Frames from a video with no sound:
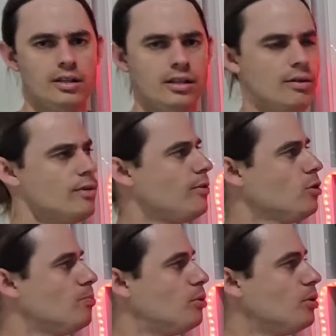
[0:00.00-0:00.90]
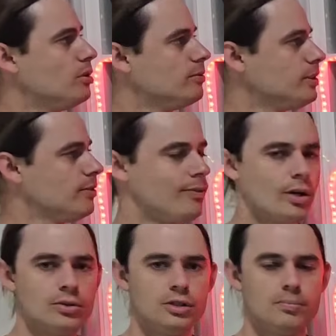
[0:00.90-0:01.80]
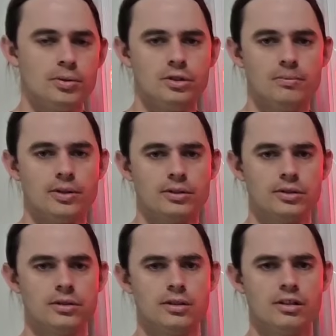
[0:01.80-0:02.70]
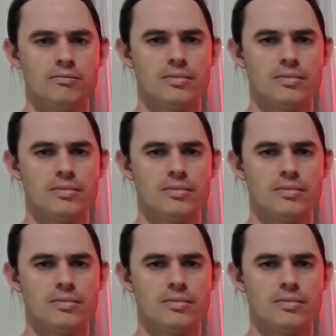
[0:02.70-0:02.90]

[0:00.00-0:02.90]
you know, we've all bought Vivid Voltage booster boxes and